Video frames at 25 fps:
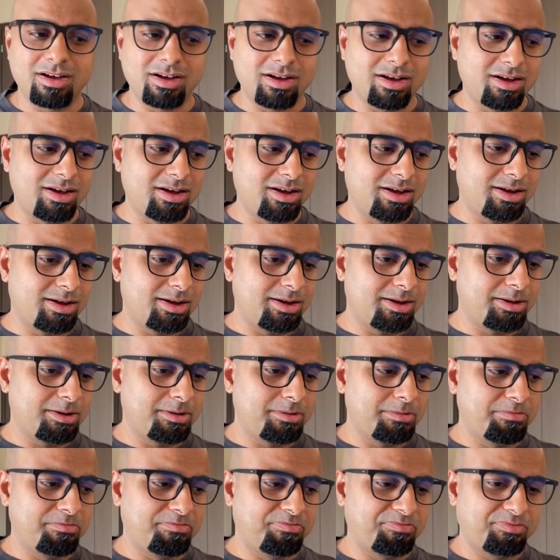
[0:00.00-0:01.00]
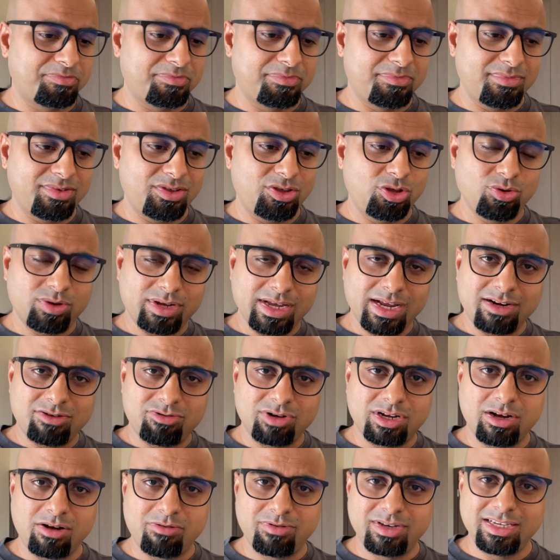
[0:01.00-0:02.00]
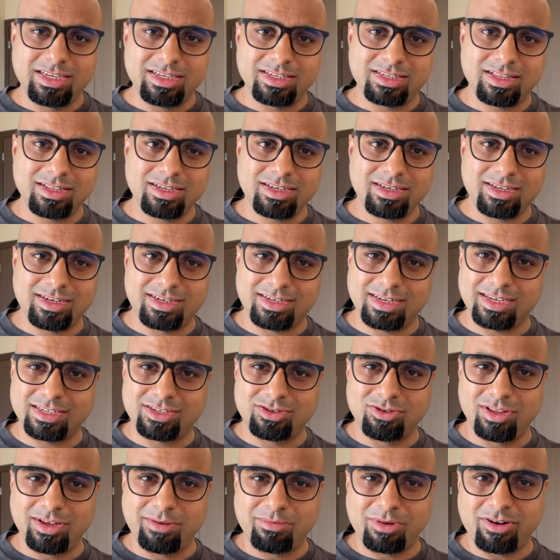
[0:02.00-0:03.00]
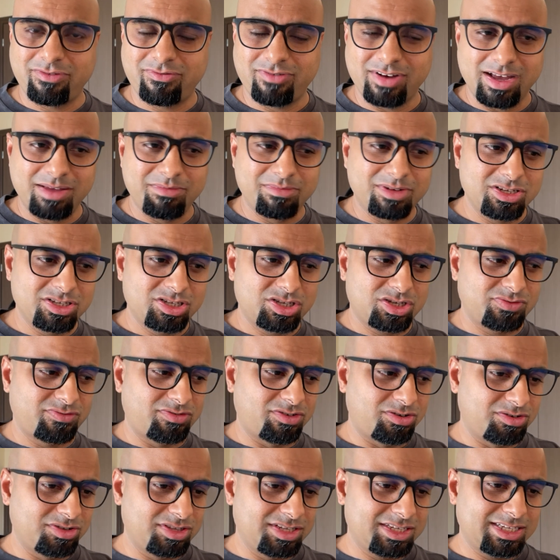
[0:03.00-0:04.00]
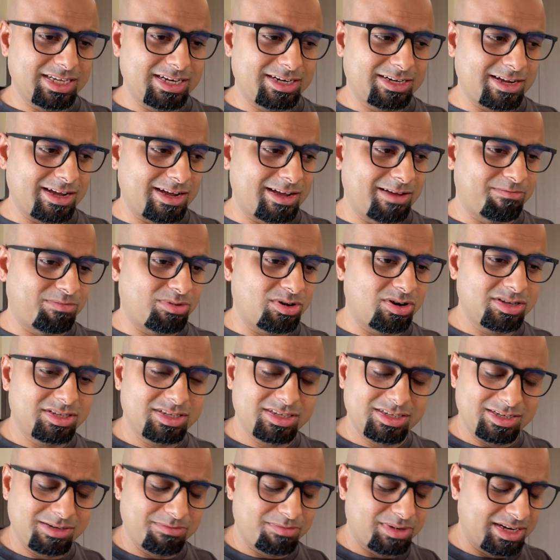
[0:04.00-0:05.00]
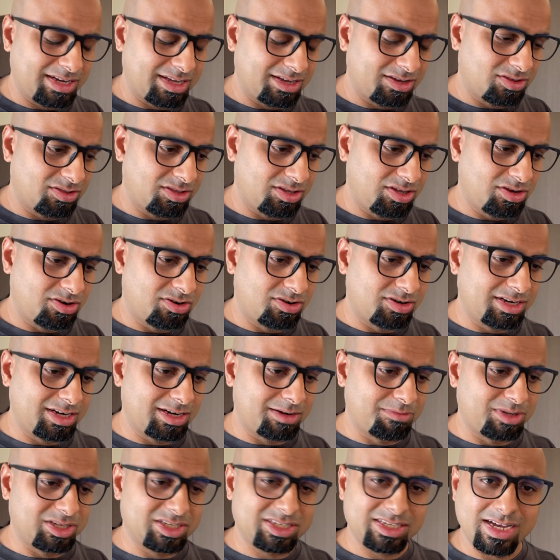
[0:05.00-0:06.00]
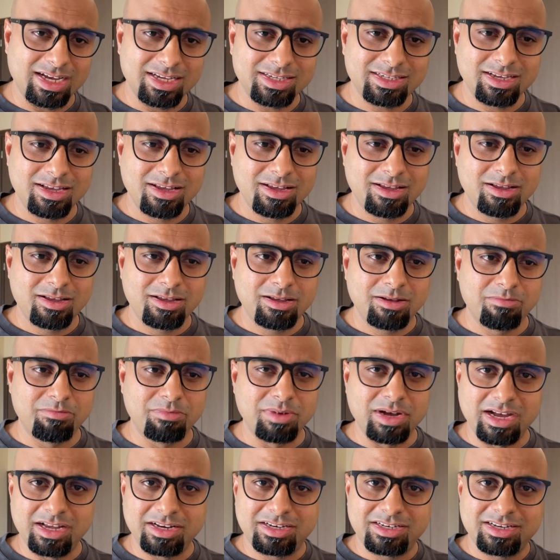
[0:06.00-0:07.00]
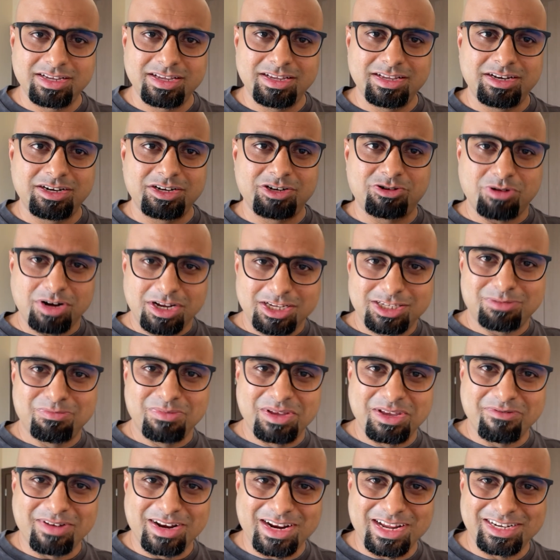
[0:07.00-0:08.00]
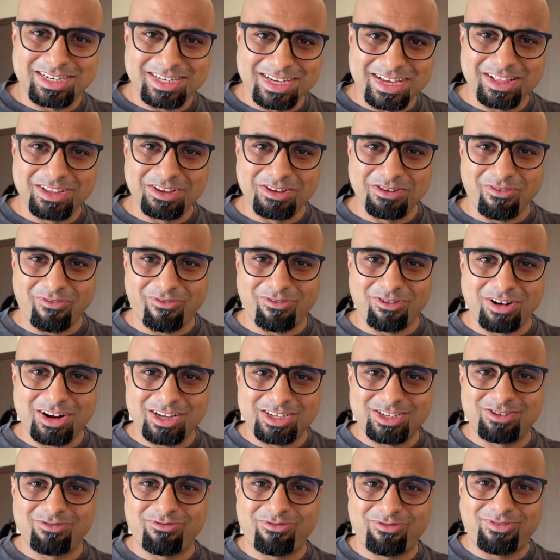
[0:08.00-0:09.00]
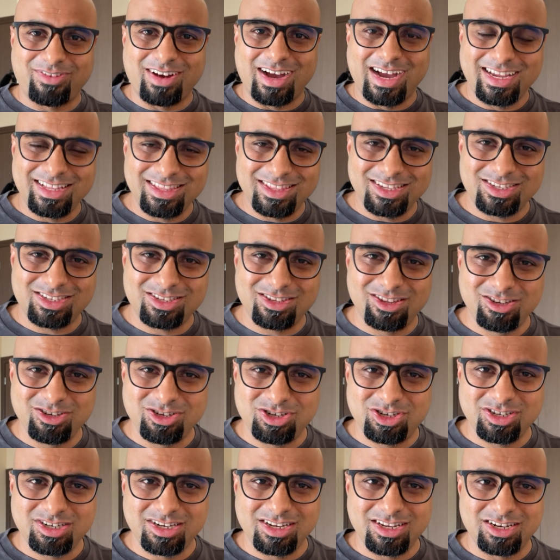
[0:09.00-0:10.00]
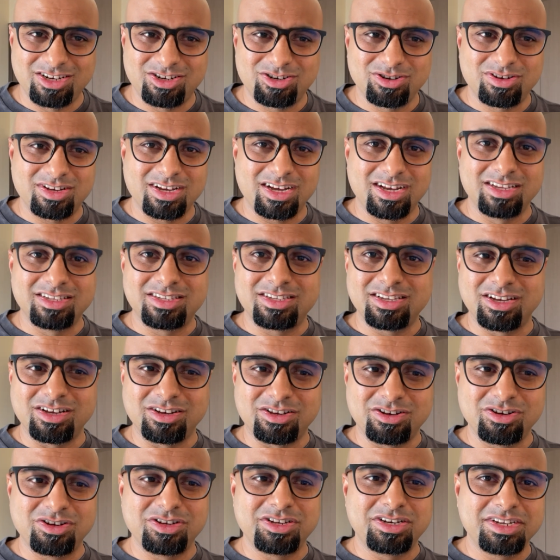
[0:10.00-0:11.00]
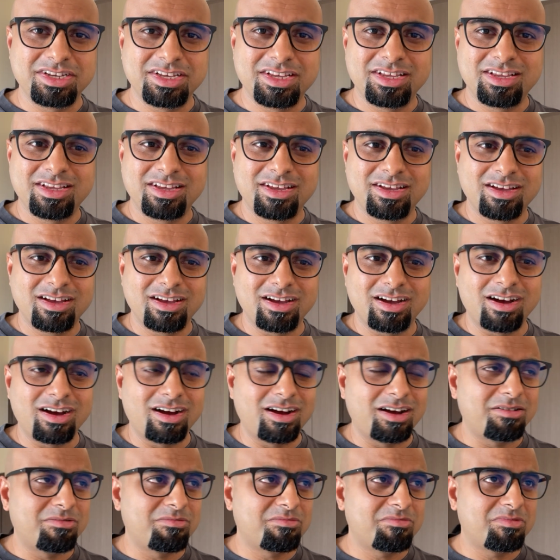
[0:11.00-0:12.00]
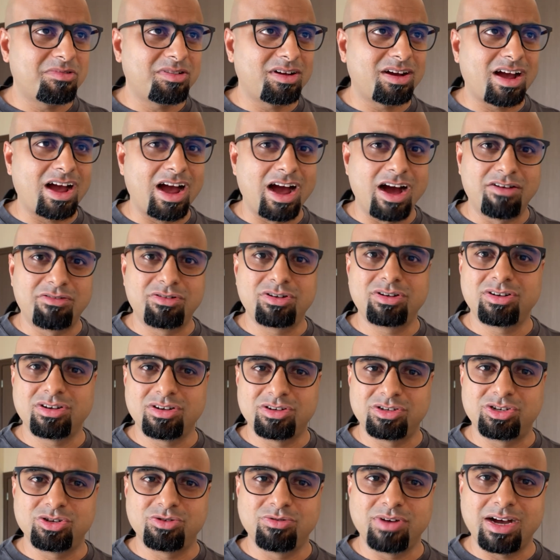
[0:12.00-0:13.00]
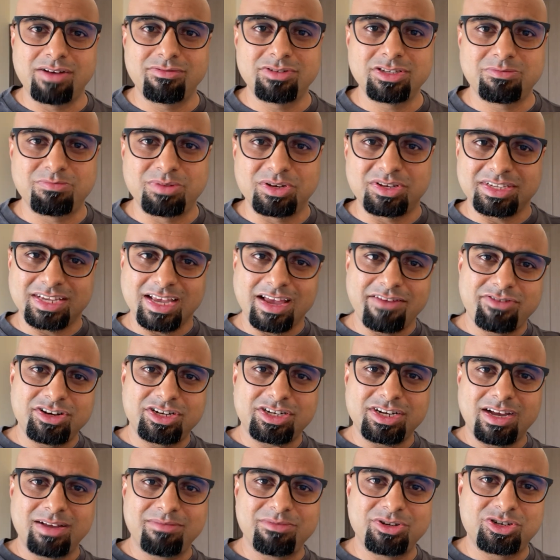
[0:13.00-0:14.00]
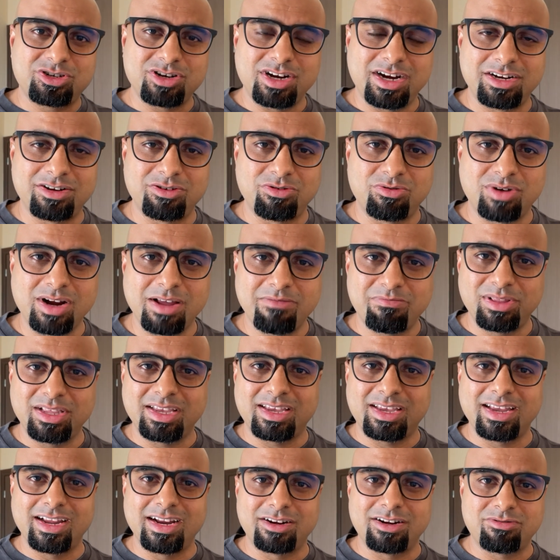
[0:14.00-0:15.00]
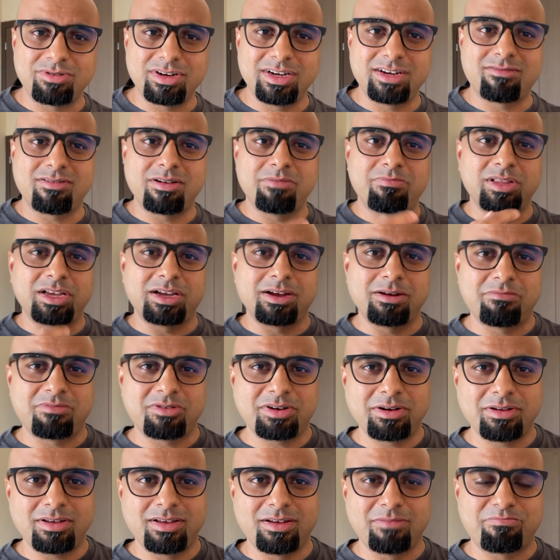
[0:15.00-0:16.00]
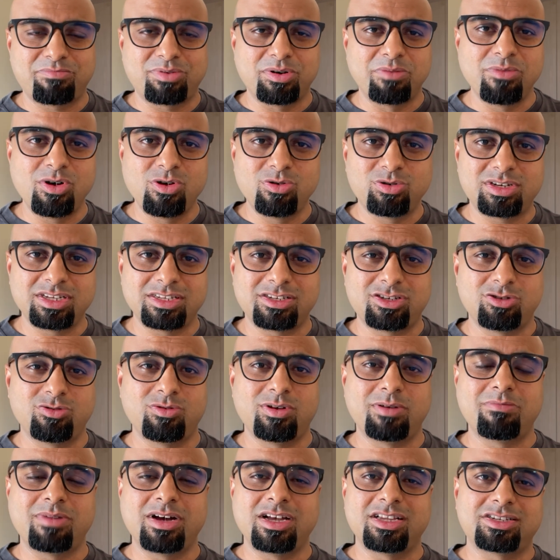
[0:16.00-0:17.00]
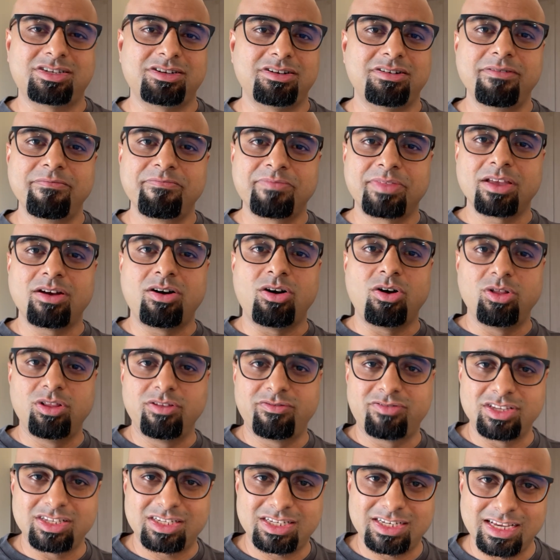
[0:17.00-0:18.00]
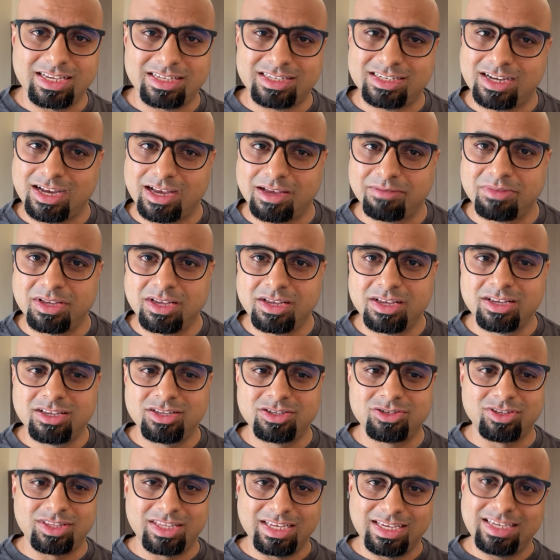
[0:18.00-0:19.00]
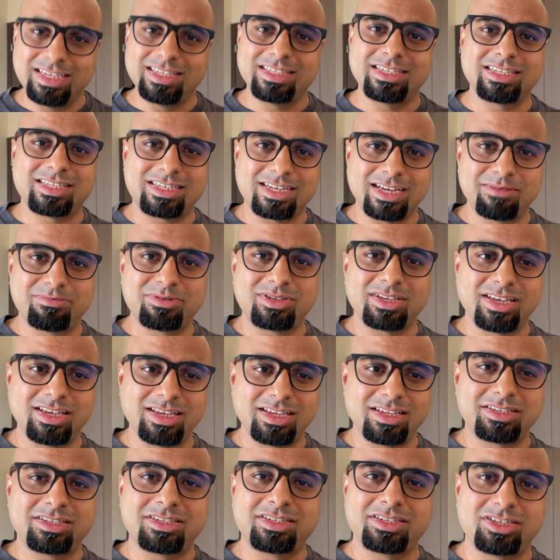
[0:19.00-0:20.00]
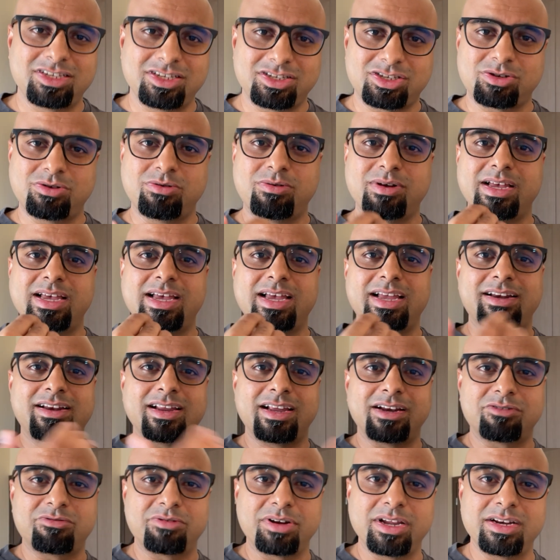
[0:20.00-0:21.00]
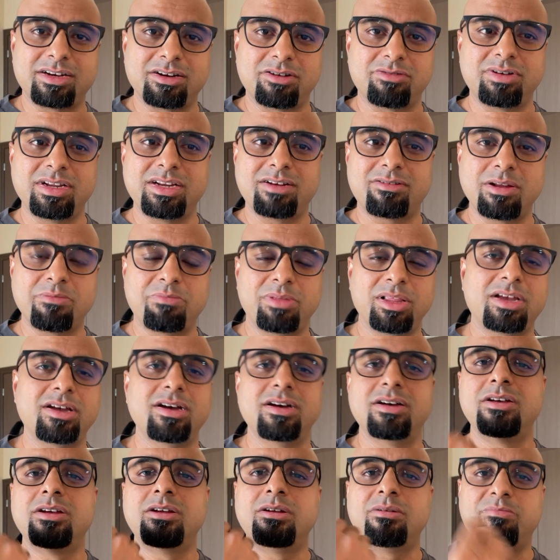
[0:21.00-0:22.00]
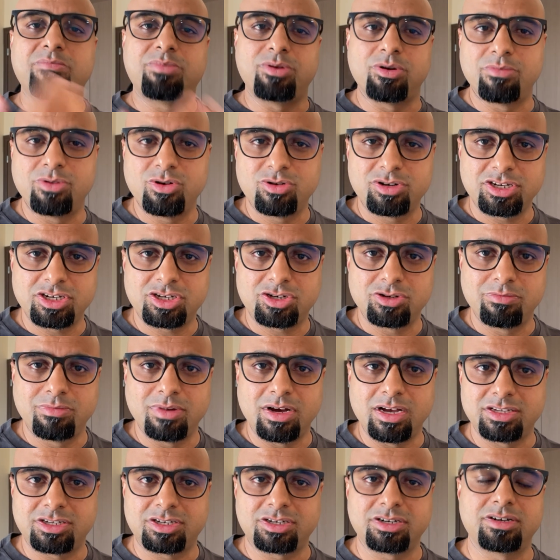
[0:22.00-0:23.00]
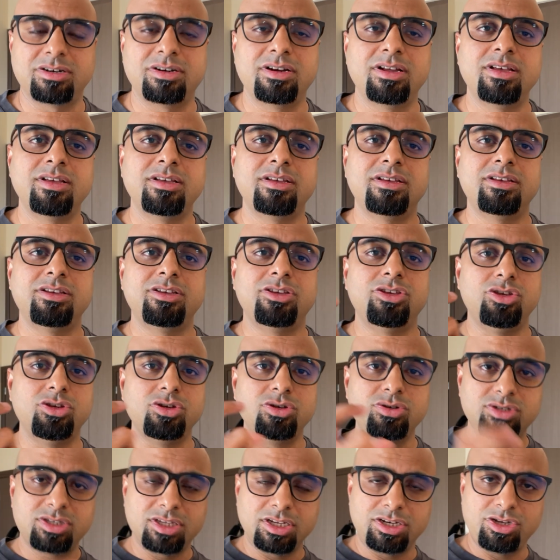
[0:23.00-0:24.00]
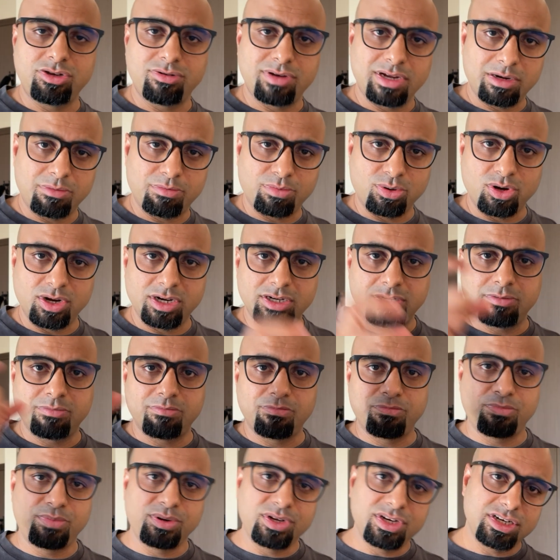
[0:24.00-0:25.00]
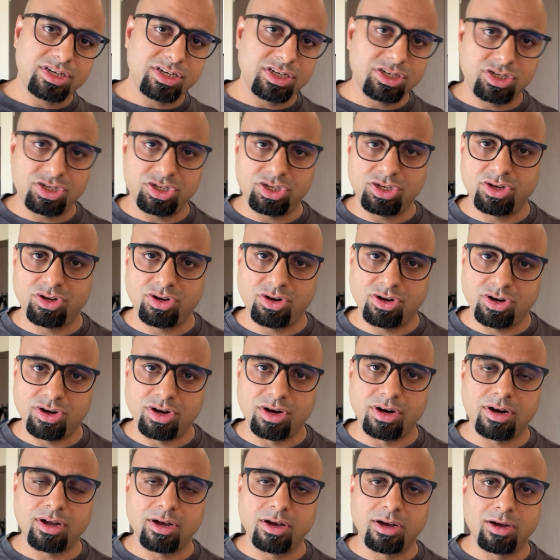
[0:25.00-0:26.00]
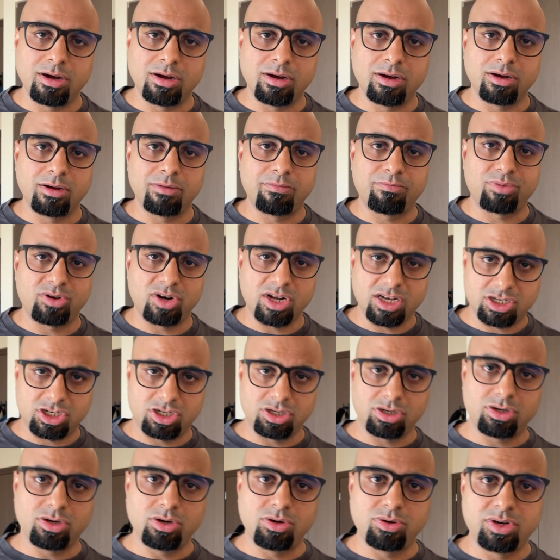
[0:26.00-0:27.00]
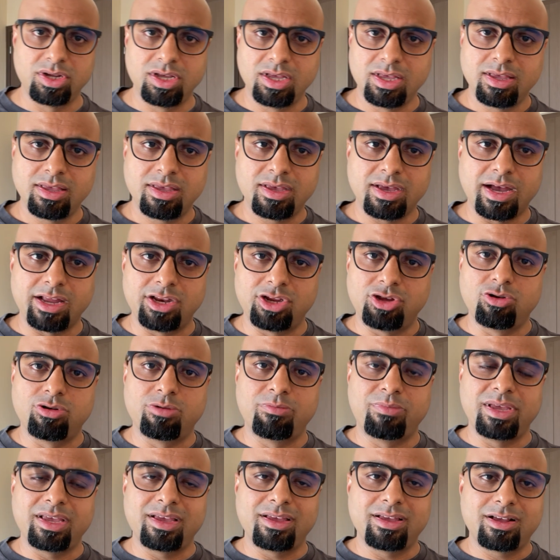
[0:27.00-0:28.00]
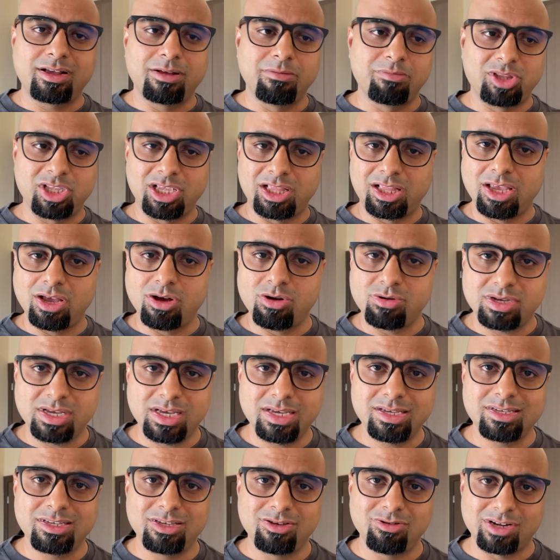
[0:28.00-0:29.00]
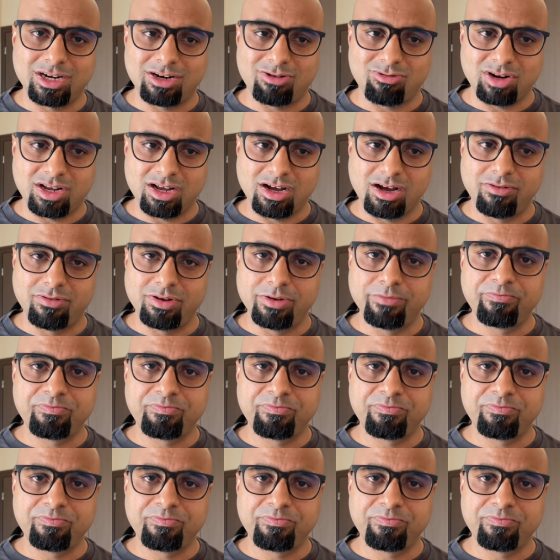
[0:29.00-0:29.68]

You can recover easily. It takes only about 5 minutes for this entire process, depending on your database size. But trust me when I tell you, for us to find the solution, it took us a good hour or 2 hours, because every time you try to replicate, read replica, promote it to a master, all of this takes time. So the easy steps is just go ahead and create a read replica, promote it to master, use the new endpoint, put it into your production code, and you would be completely okay. You can recover.